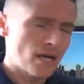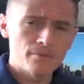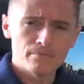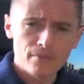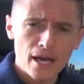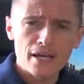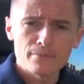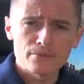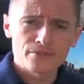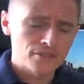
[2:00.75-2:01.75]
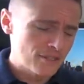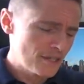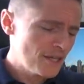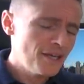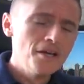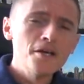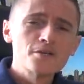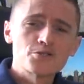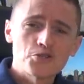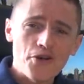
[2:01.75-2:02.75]
I'm able to
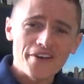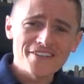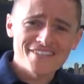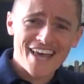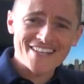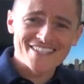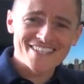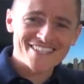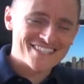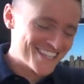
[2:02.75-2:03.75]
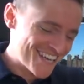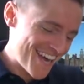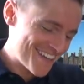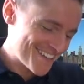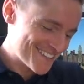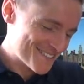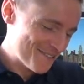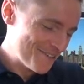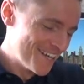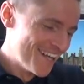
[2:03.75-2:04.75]
string a sentence together.
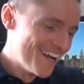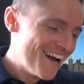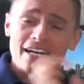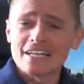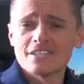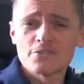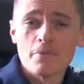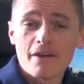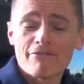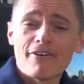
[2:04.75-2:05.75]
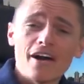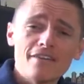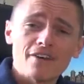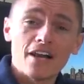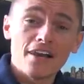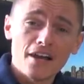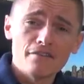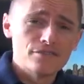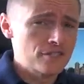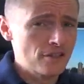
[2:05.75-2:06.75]
So I'm gonna do my five
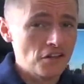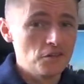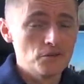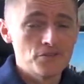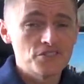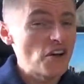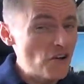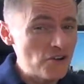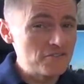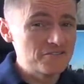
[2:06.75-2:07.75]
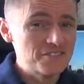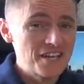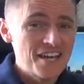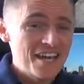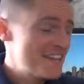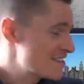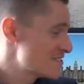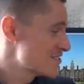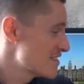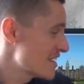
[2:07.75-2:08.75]
loves and loathes of the
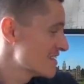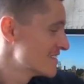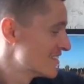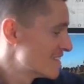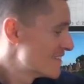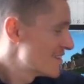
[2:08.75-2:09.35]
Sinn